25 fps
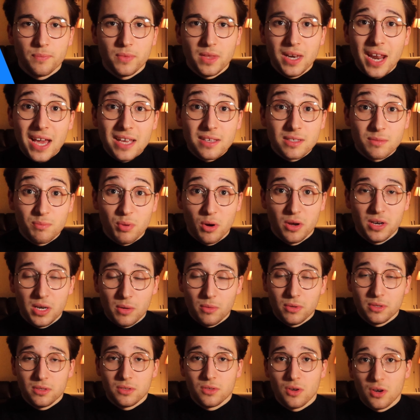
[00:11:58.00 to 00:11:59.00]
The last point I
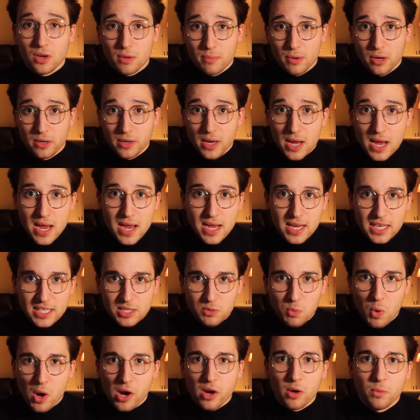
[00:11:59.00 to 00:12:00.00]
want to talk about
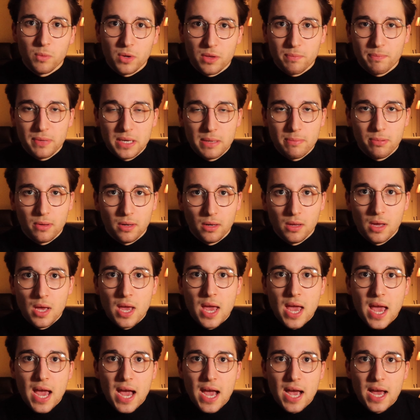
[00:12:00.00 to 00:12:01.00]
is working with people.
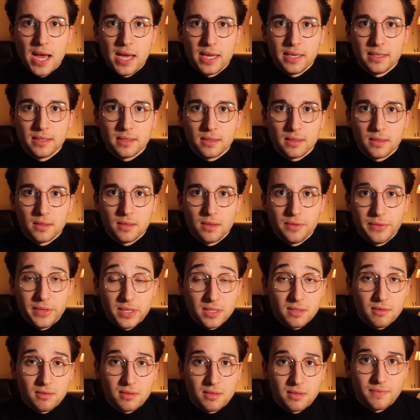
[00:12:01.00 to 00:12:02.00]
And
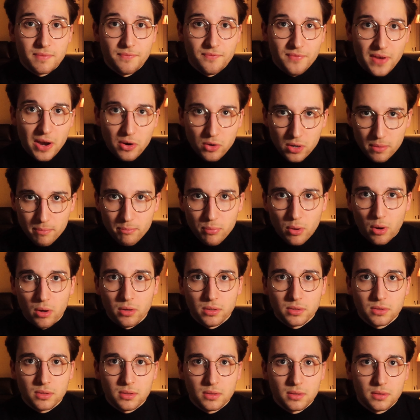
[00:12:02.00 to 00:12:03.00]
this very
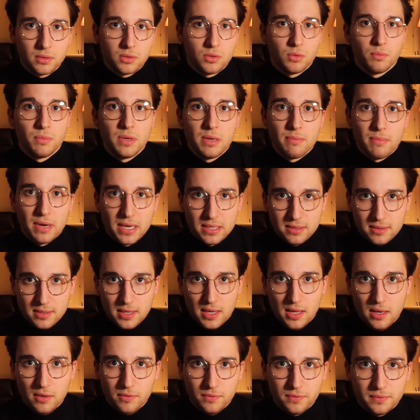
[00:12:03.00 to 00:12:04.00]
important to me
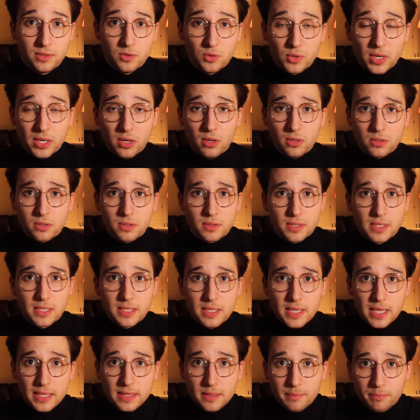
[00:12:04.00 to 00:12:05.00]
myself. You can also see
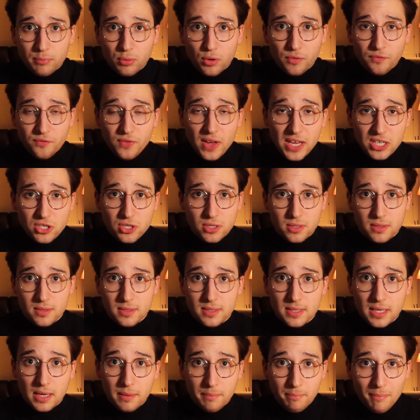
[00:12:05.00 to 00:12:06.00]
that the professions
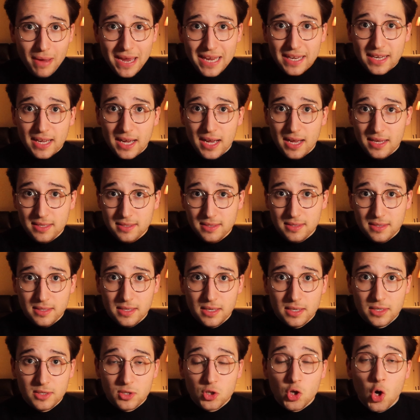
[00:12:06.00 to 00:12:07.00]
that make us
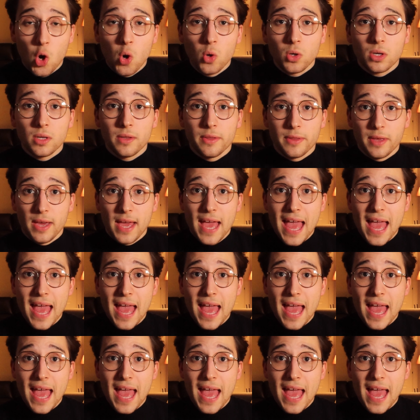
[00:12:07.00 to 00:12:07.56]
in total the